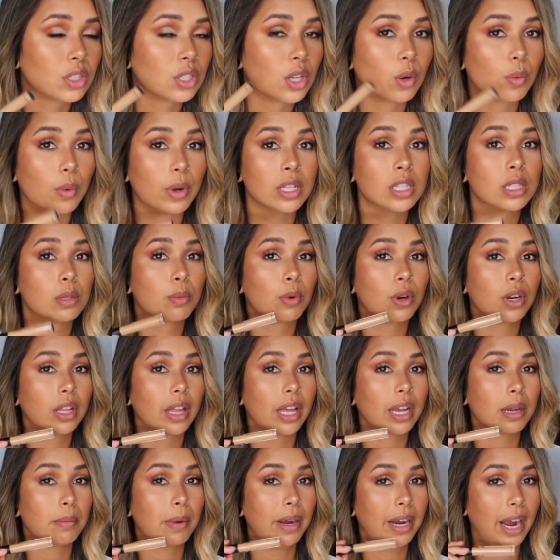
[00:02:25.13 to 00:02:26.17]
So one's more
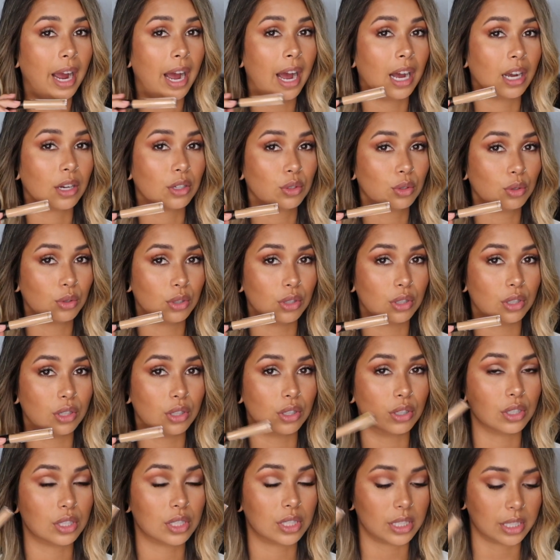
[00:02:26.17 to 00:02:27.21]
like my
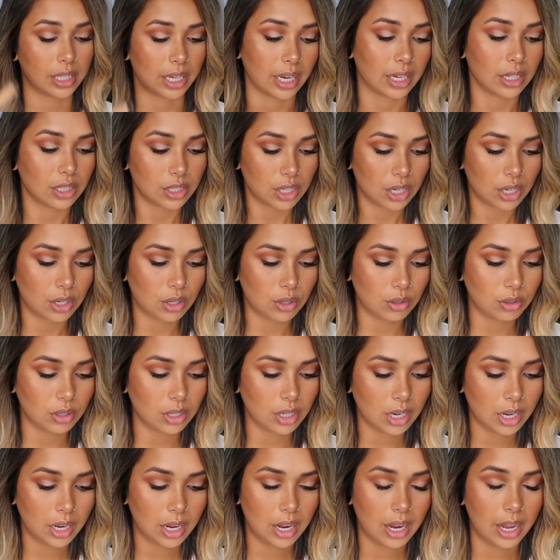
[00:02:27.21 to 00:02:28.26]
actual skin
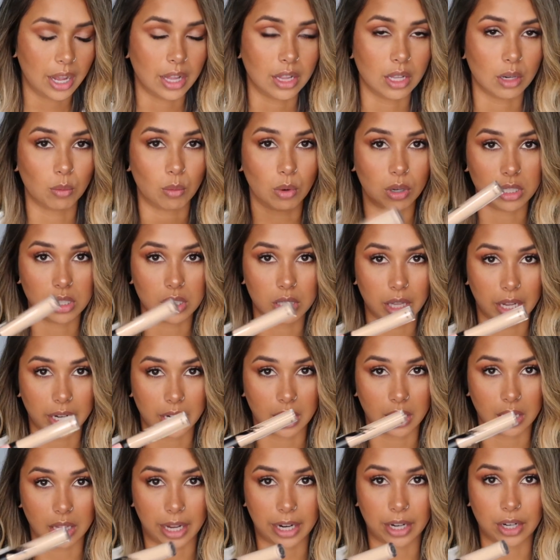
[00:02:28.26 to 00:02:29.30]
tone, and then one's like
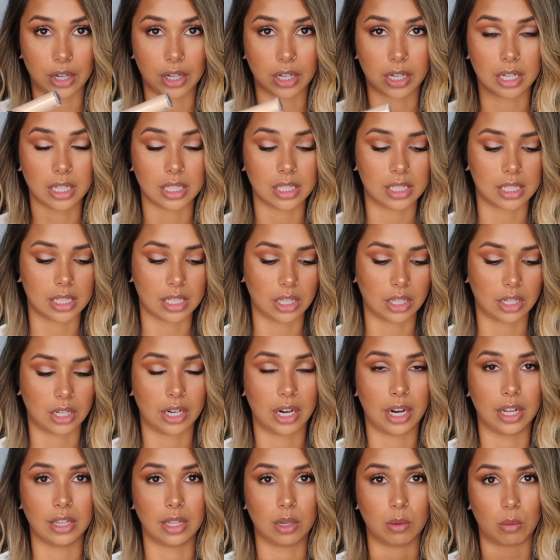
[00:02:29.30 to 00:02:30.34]
a lighter concealer,
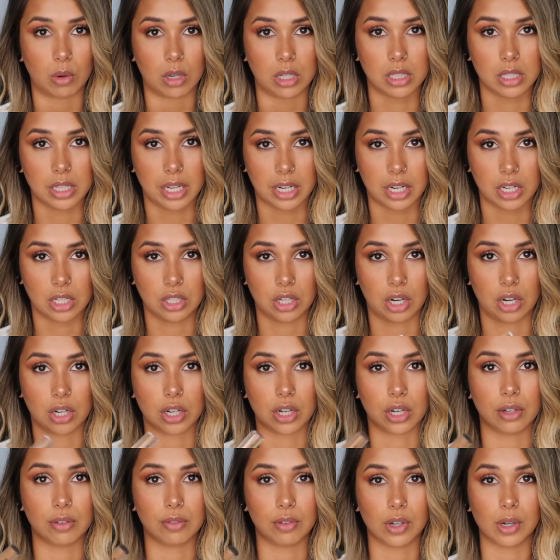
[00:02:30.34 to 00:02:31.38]
and then one's like a
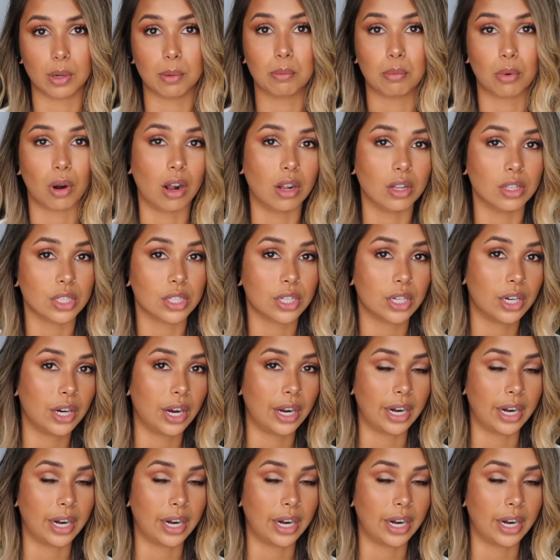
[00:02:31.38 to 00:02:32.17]
darker for a bronzer.